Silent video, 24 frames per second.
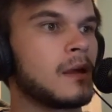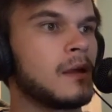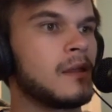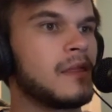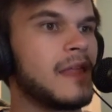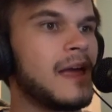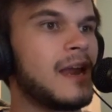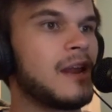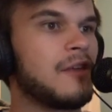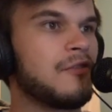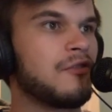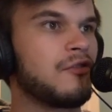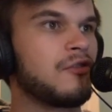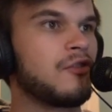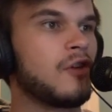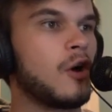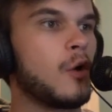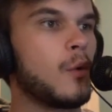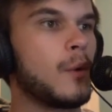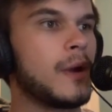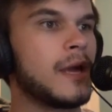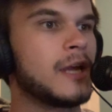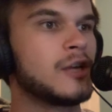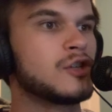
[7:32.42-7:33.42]
That is
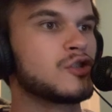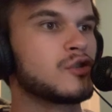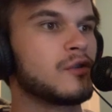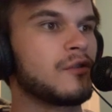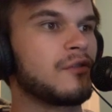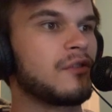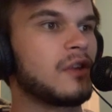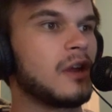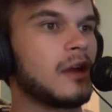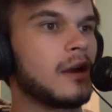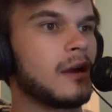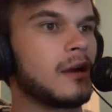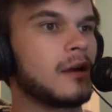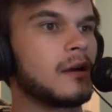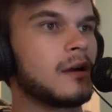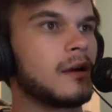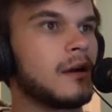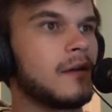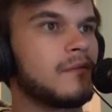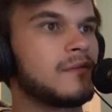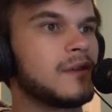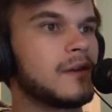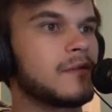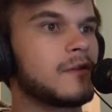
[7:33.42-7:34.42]
so interesting.
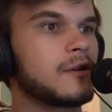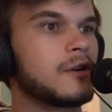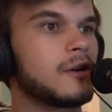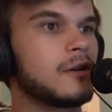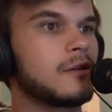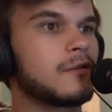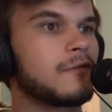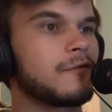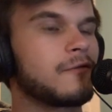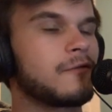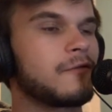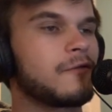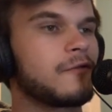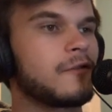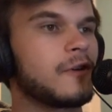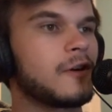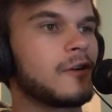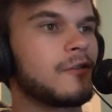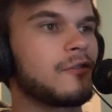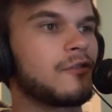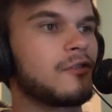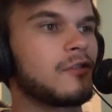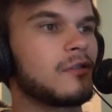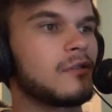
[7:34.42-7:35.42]
I've never done a
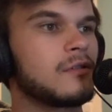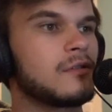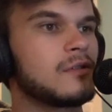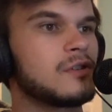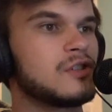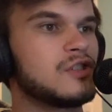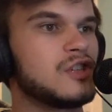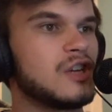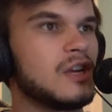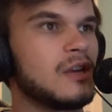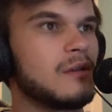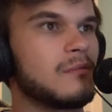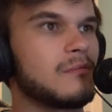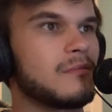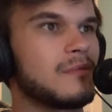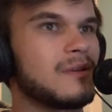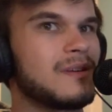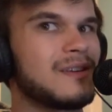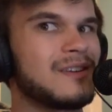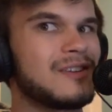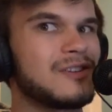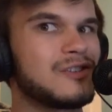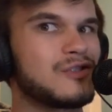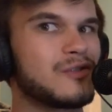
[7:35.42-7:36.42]
first gym
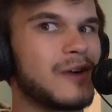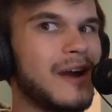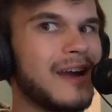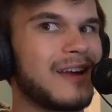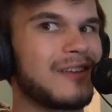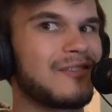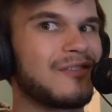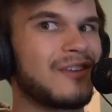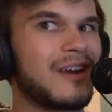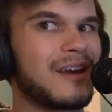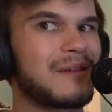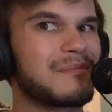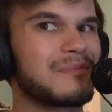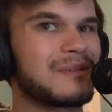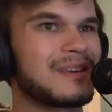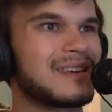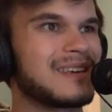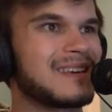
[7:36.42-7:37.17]
dragon type.